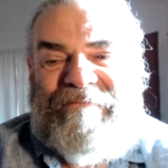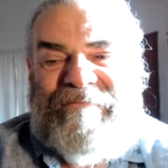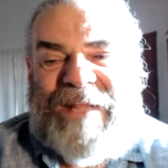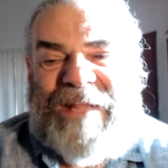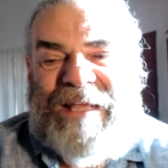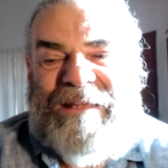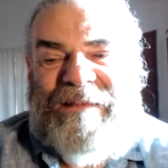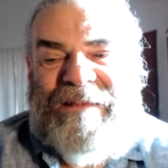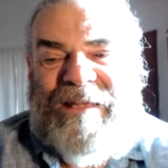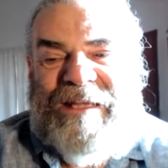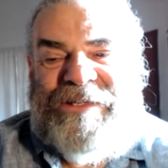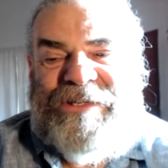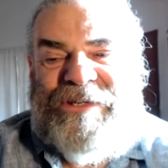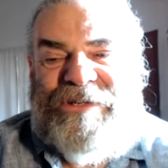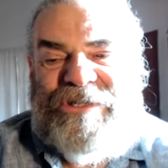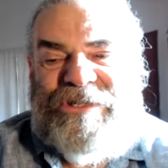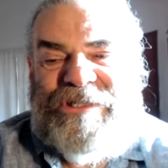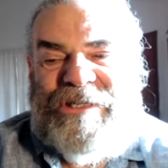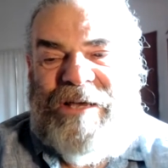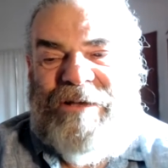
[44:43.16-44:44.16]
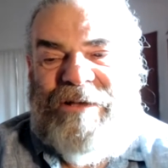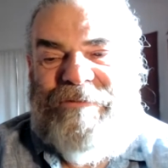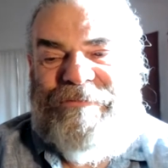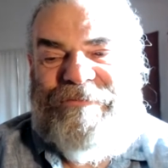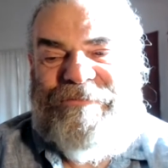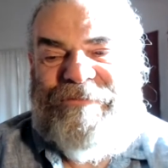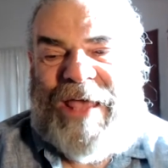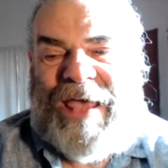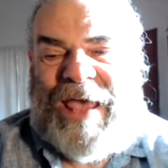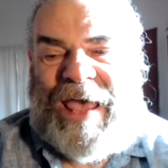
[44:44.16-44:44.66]
let
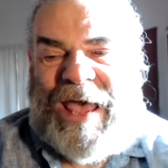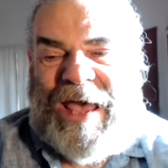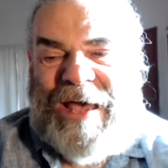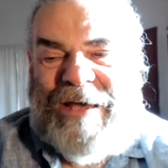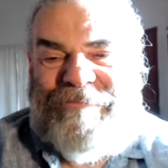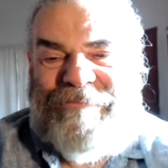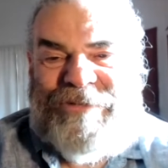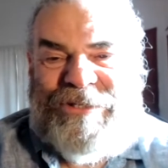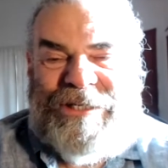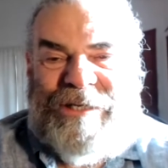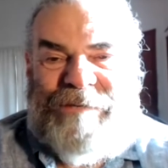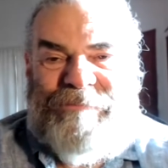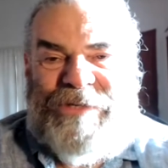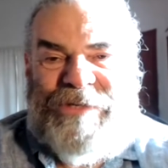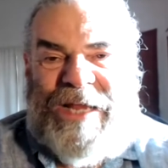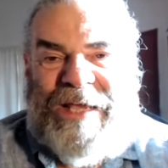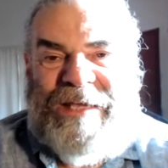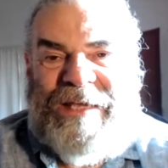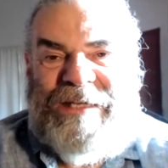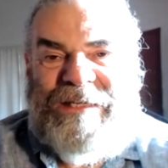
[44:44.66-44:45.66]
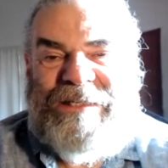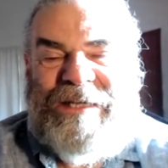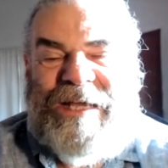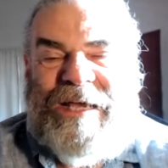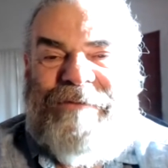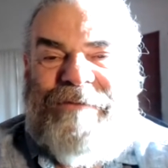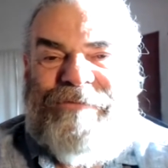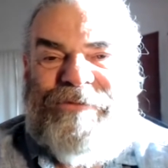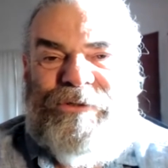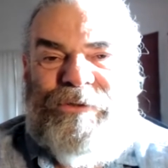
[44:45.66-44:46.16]
yourself have some days
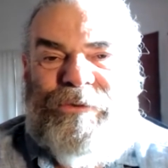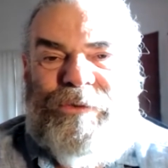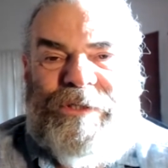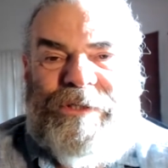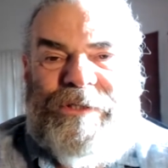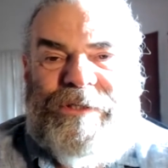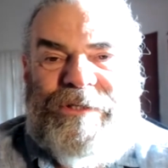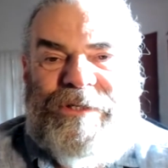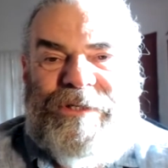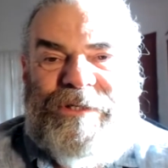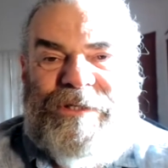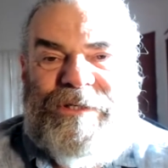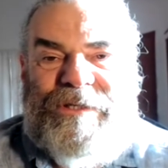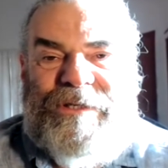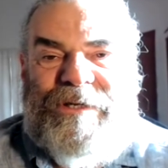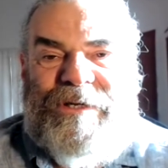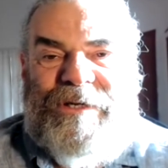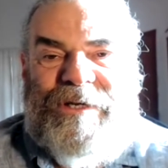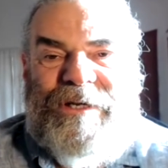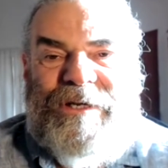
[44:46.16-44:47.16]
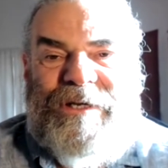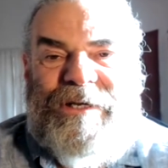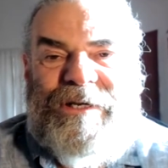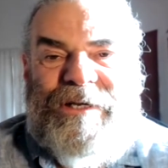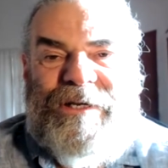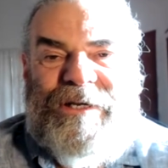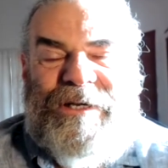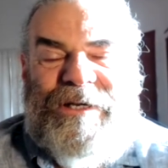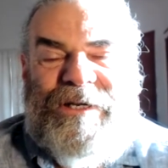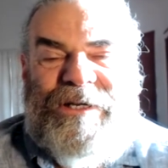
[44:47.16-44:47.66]
afterwards
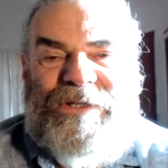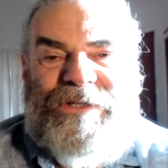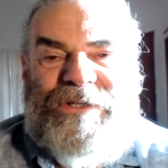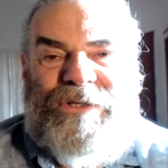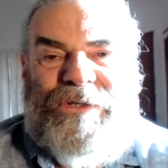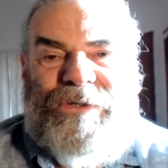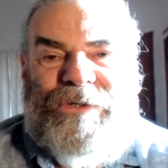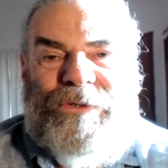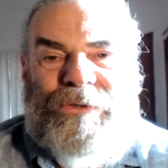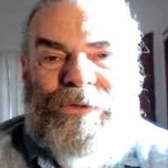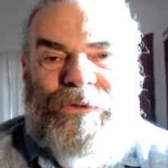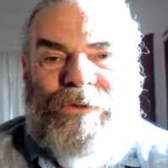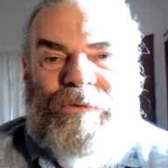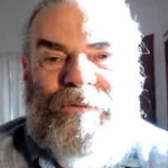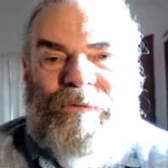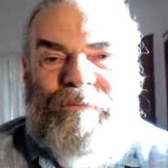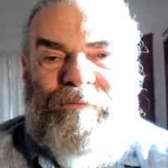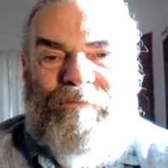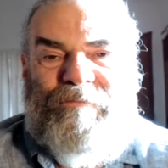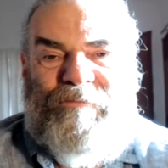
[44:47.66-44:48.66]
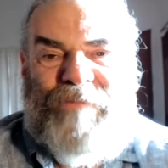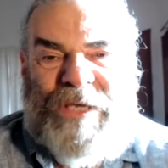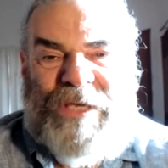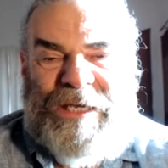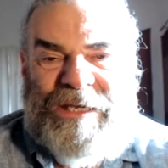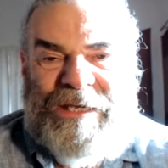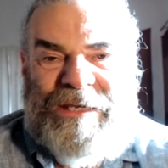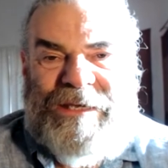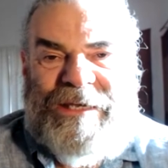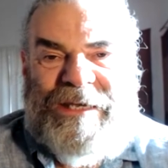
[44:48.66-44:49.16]
to
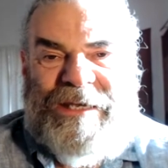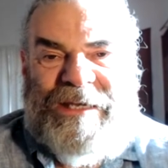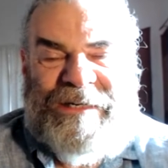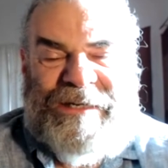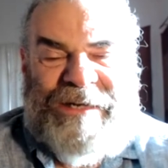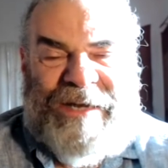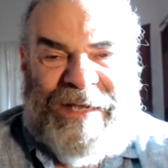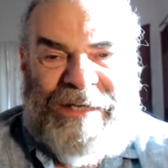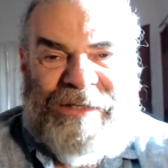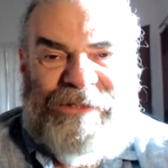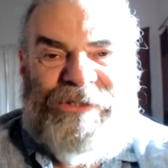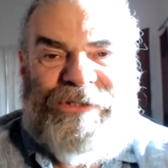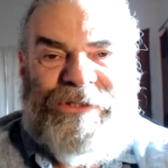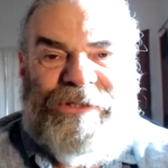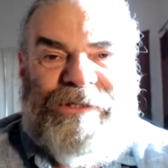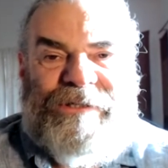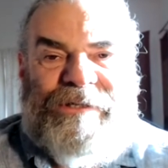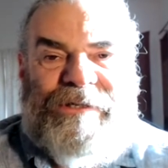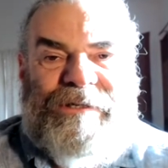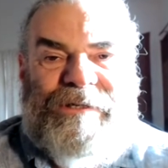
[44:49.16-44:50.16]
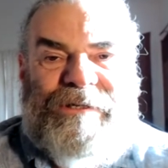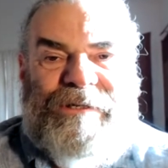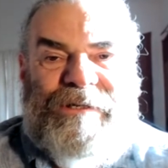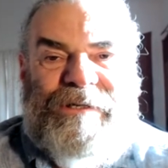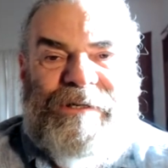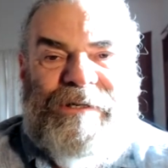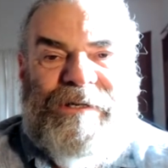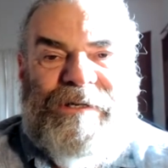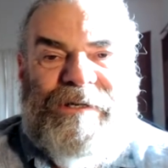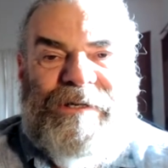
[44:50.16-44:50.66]
be in nature,
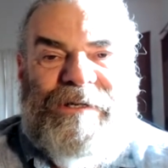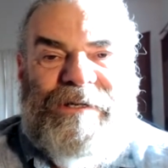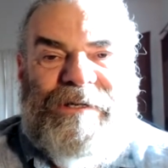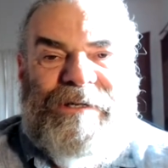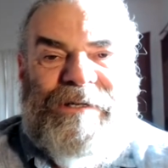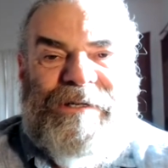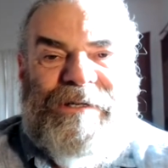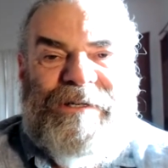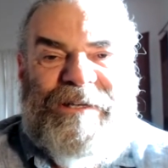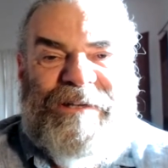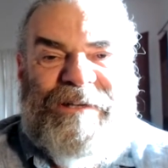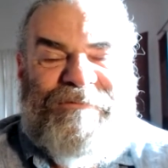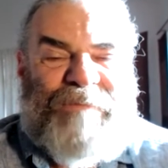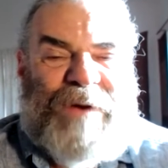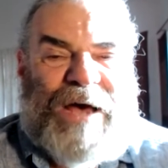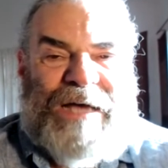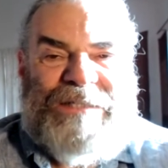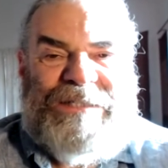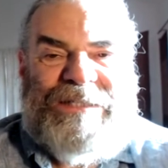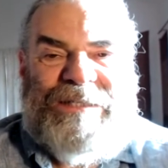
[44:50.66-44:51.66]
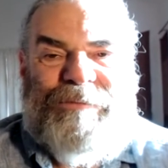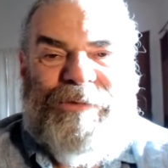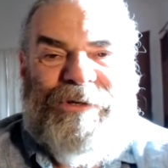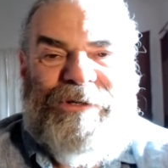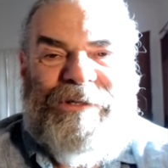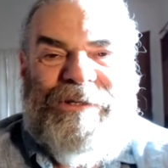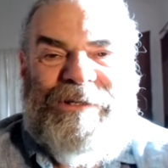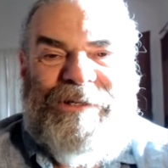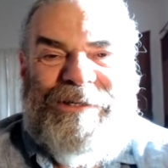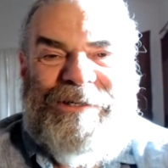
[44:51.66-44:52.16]
if
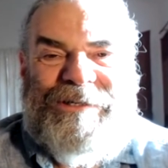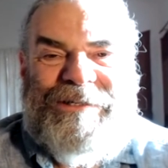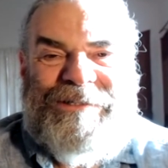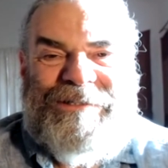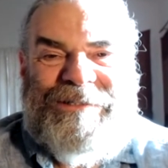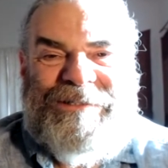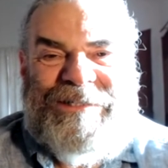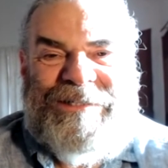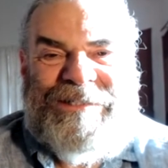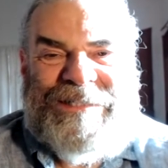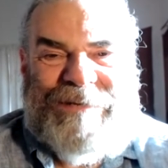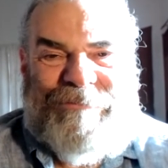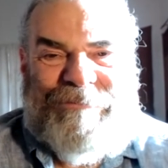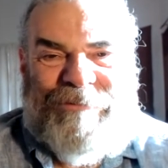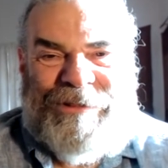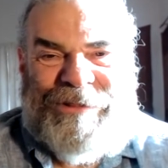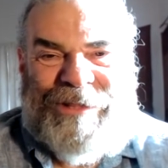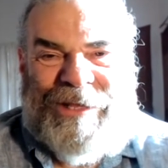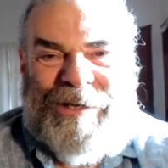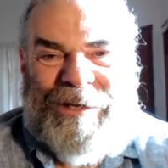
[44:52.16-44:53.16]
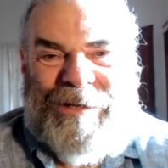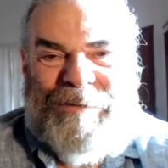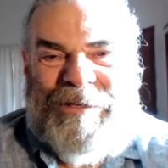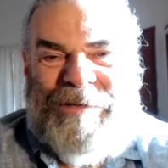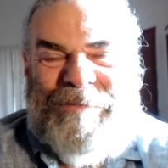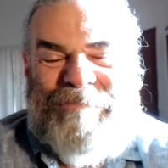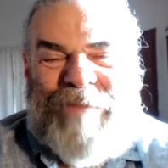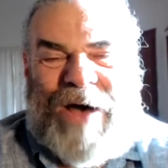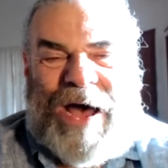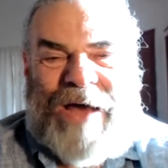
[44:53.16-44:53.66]
possible, to sit with a
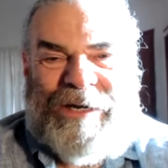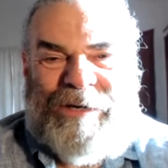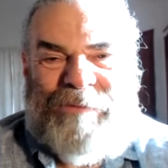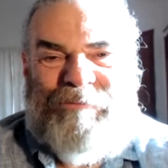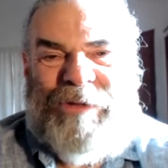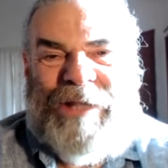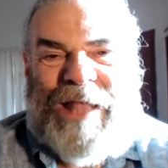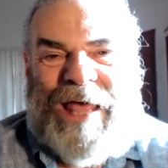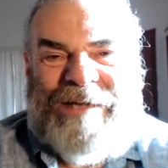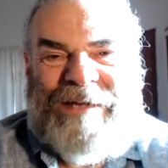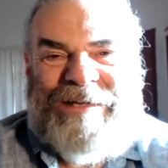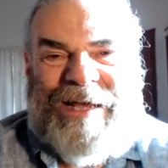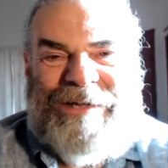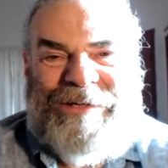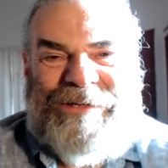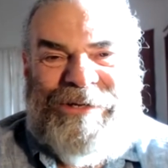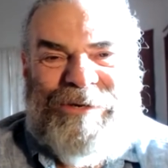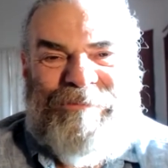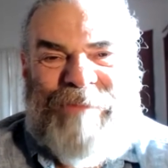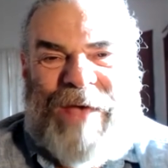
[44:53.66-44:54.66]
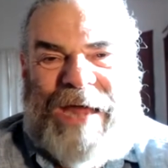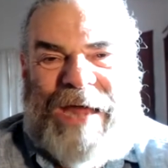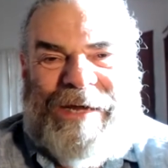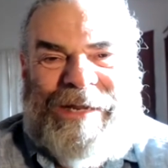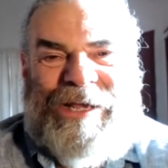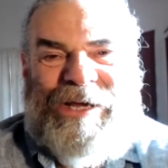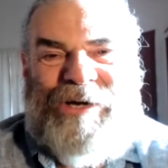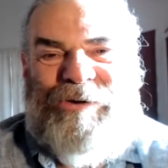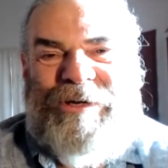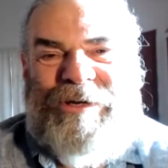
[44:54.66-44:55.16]
potted plant on your
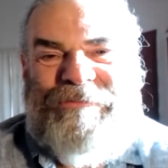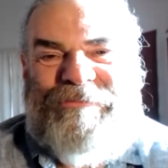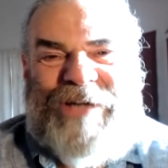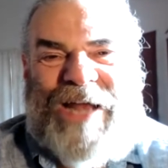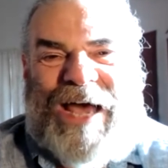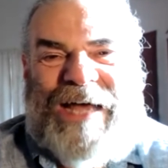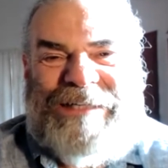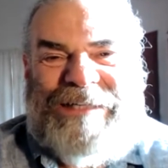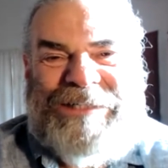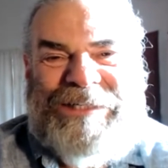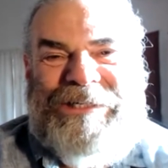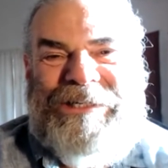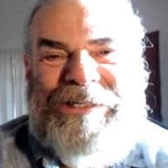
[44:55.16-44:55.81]
patio, if not,